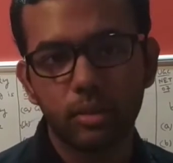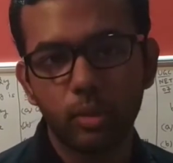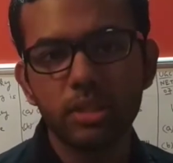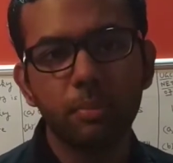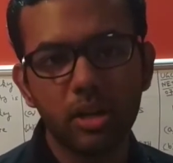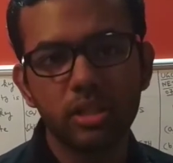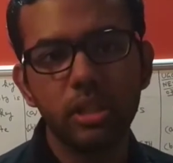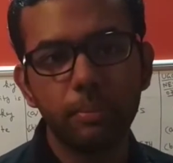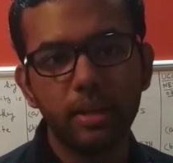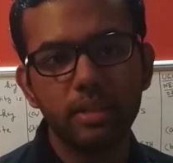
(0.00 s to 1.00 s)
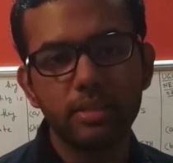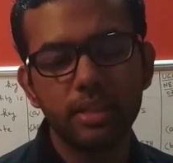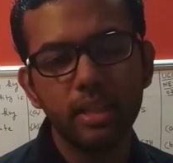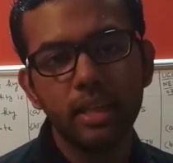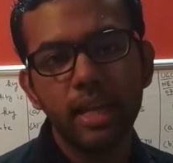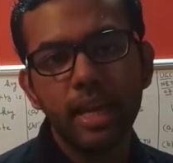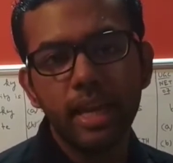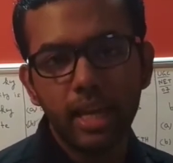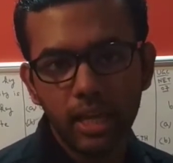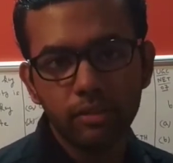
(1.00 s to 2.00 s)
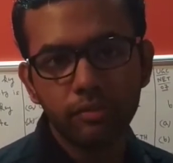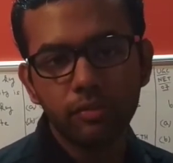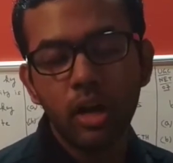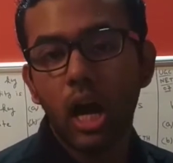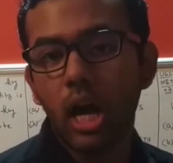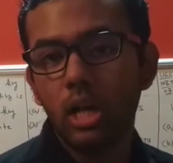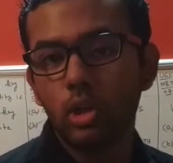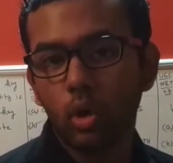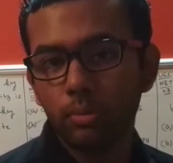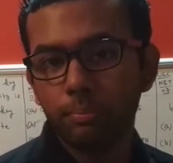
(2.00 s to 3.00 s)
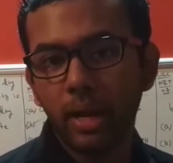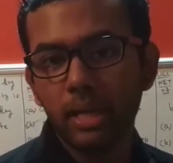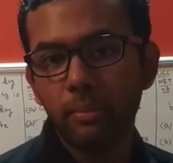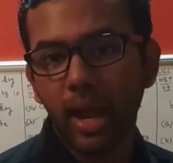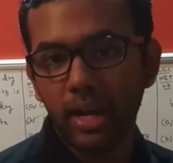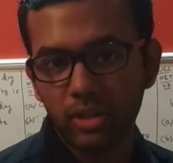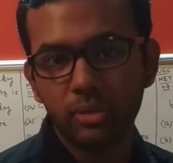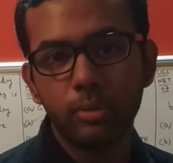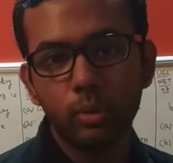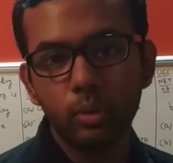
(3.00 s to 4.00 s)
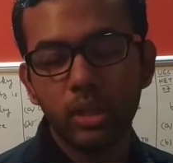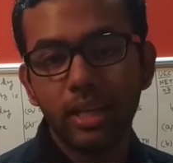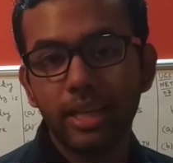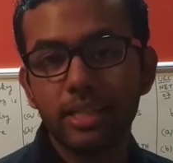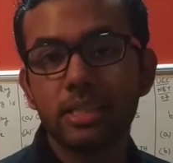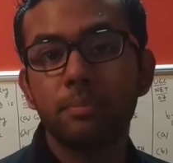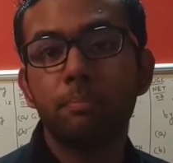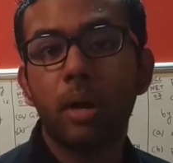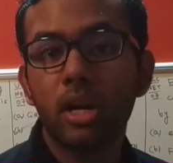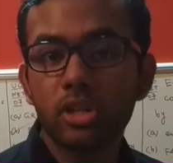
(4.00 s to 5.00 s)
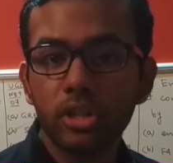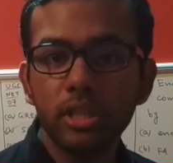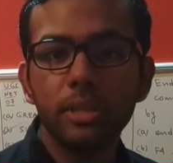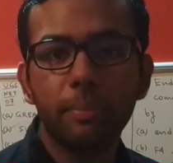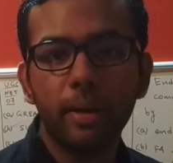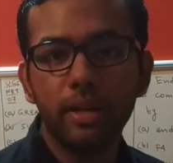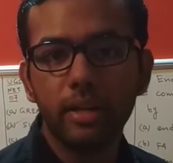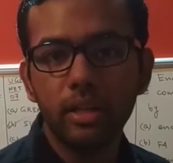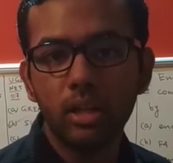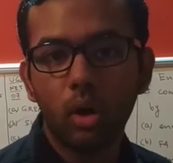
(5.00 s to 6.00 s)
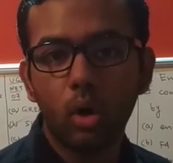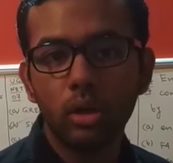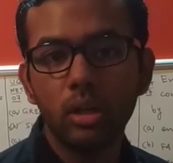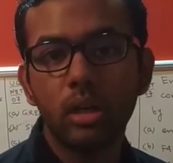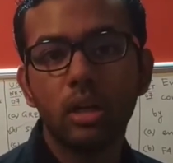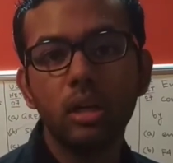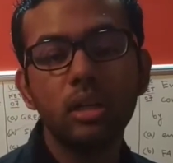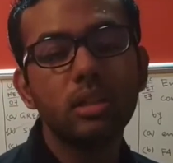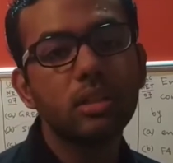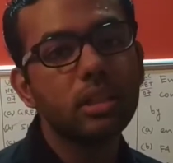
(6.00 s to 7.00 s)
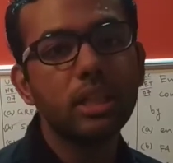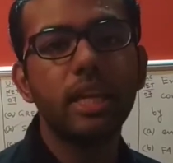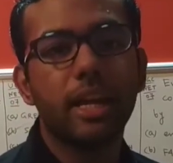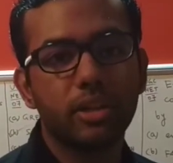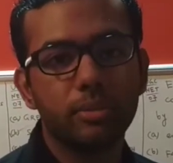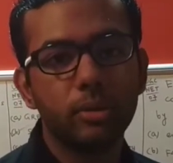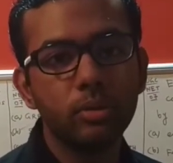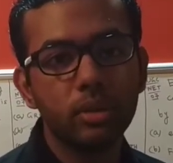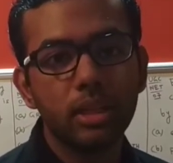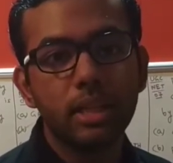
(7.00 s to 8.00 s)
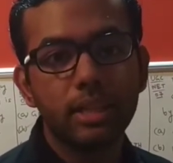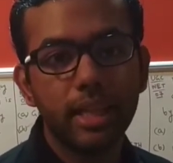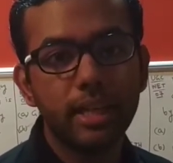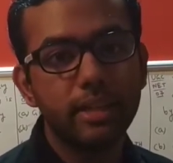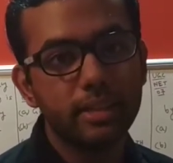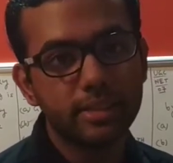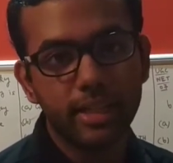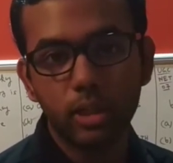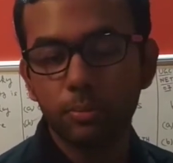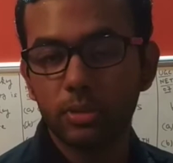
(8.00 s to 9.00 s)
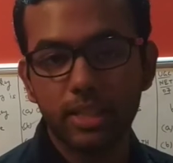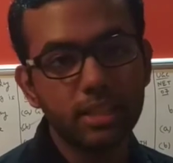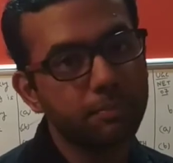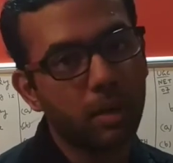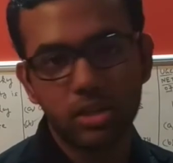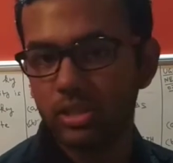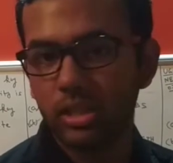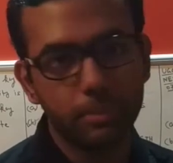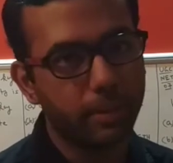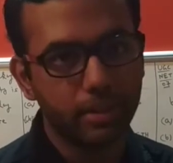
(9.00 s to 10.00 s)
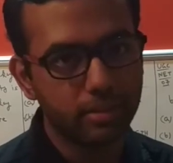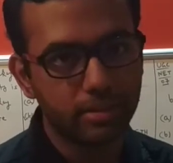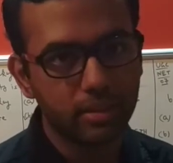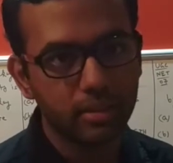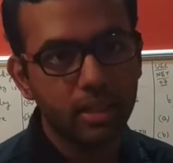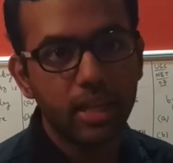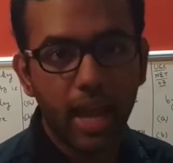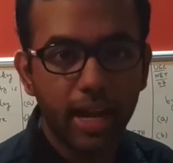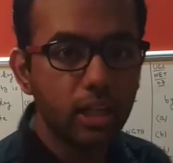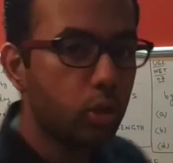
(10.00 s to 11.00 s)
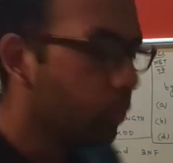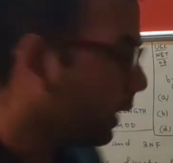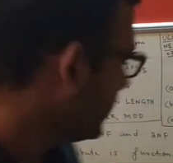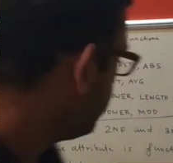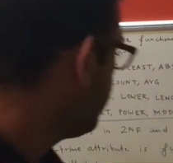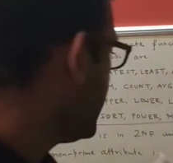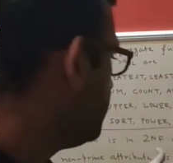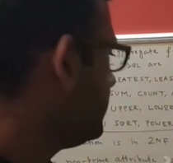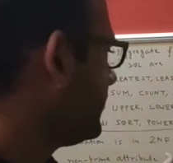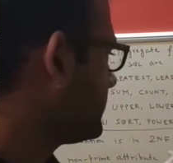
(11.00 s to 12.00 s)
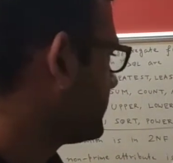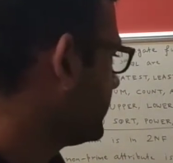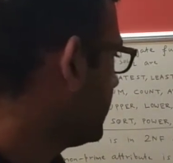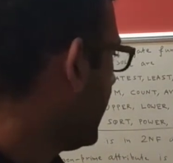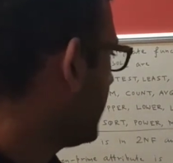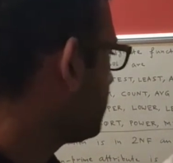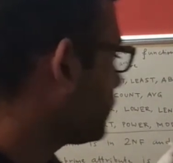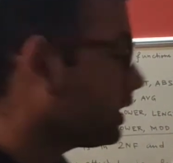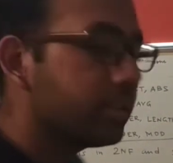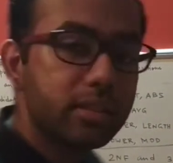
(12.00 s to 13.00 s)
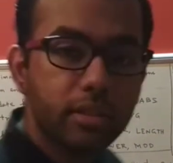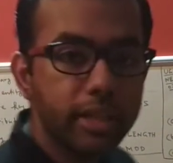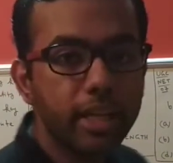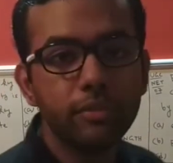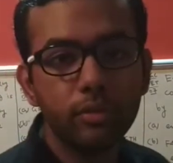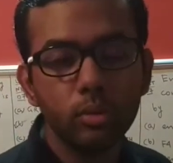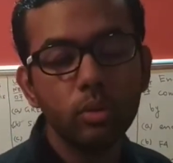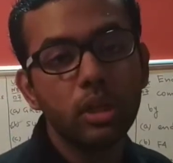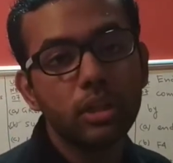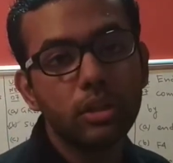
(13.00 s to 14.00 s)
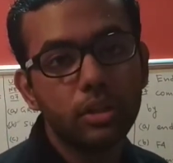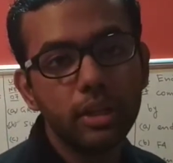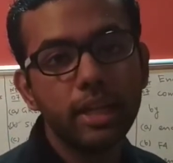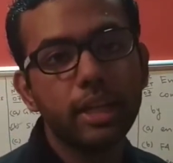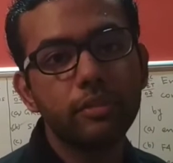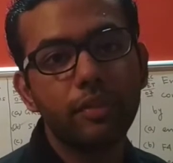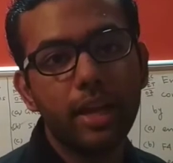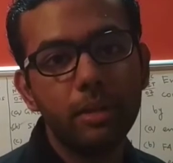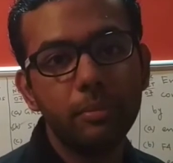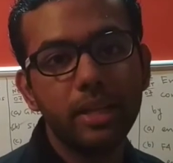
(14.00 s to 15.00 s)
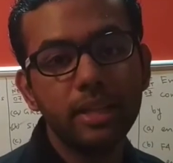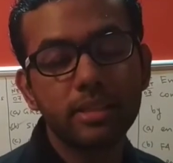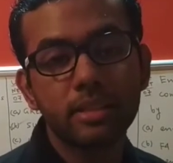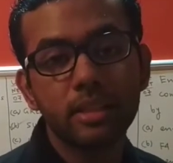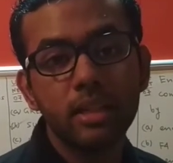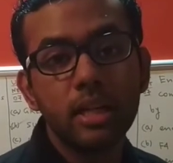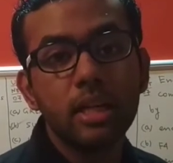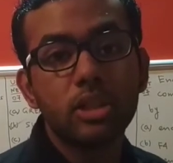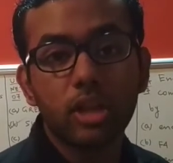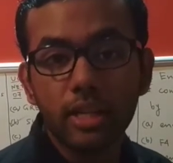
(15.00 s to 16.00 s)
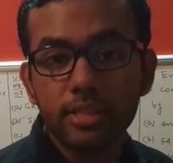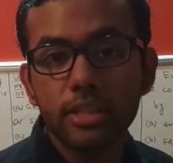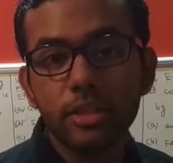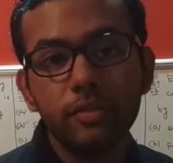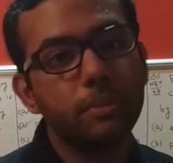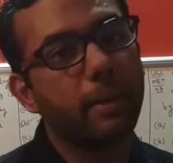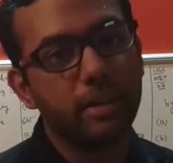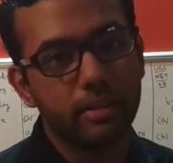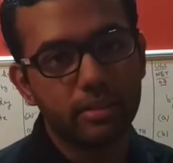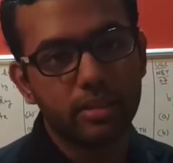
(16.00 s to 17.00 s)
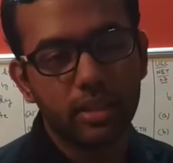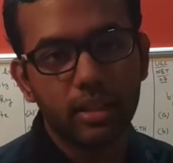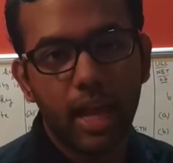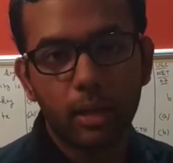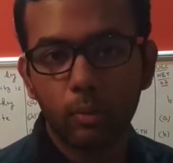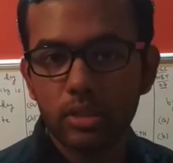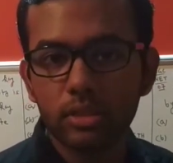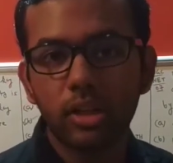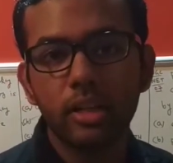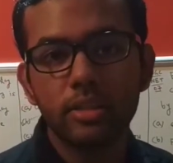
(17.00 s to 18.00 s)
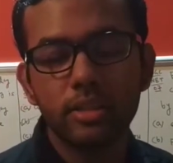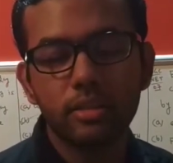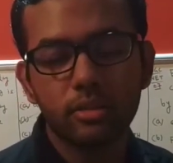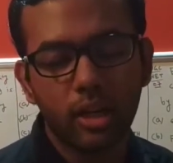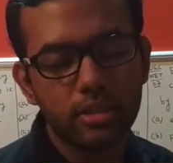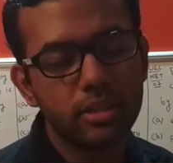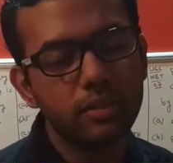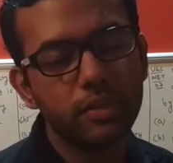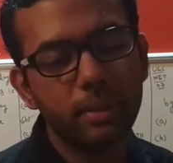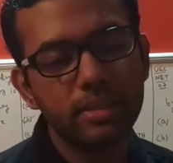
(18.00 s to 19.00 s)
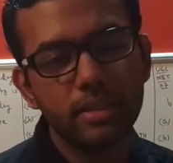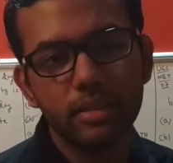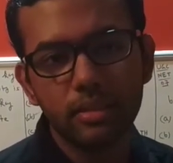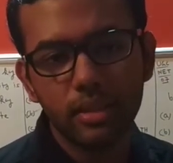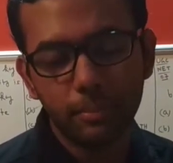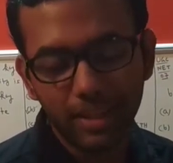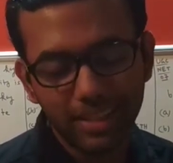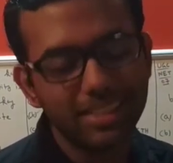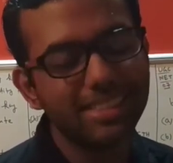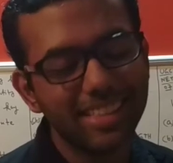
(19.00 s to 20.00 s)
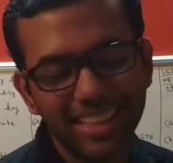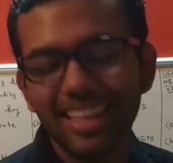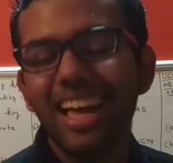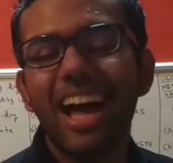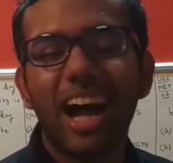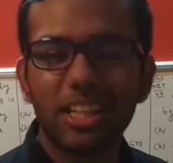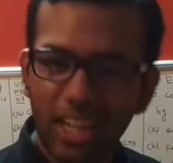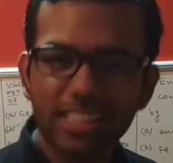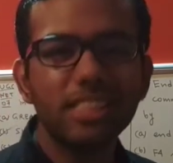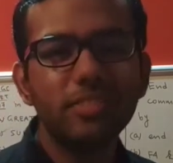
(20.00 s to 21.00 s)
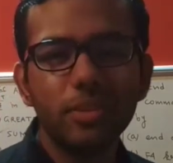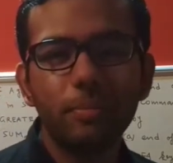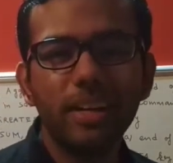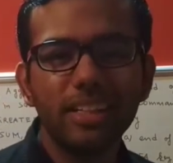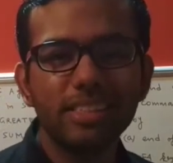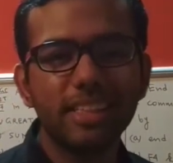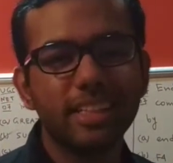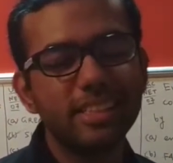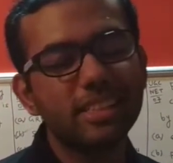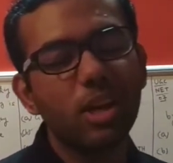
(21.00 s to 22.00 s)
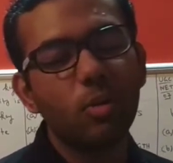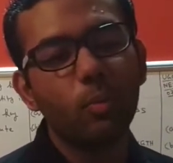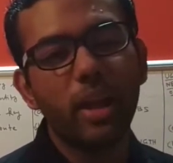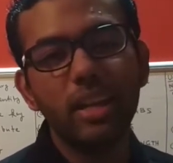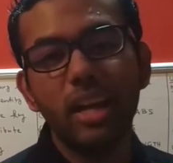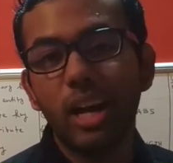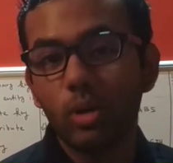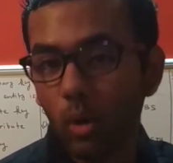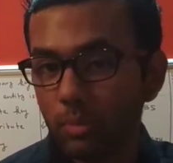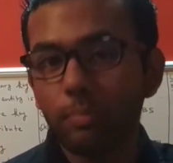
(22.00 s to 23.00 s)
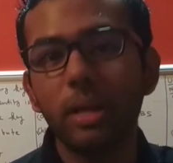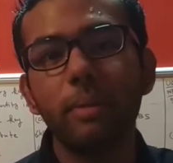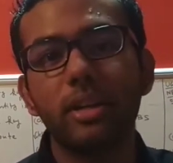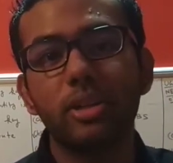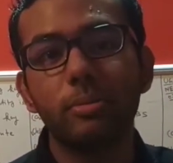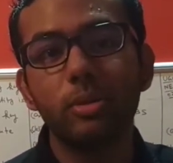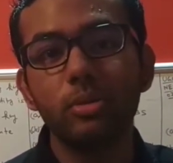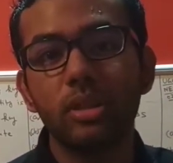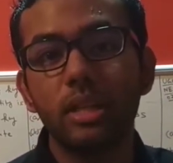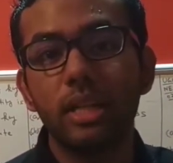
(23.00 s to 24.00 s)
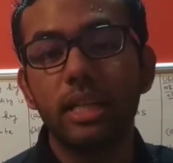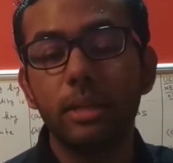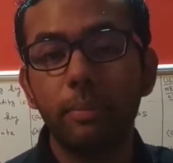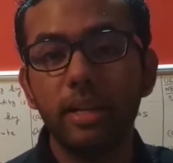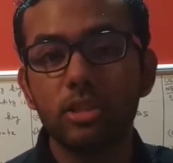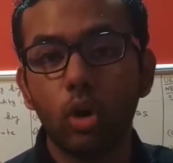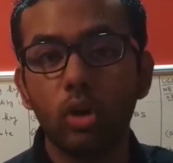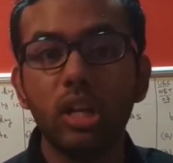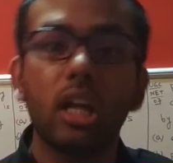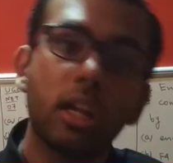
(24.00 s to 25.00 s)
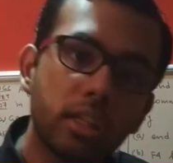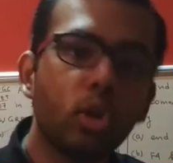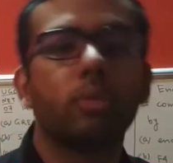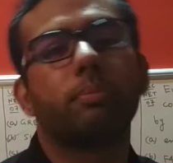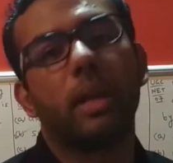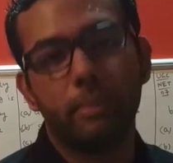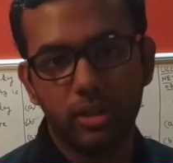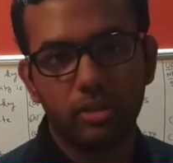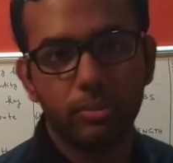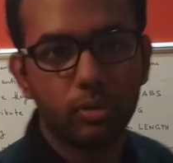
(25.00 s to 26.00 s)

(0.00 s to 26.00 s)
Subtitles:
What is partial dependency? if a non-prime attribute is partially dependent on a key attribute, then it is said to possess partial dependency. And 2NF eliminates it. And what does 3NF do? 3NF eliminates transitive dependency. And what is a transitive dependency? A transitive dependency is when a non-prime attribute depends on another non-prime attribute.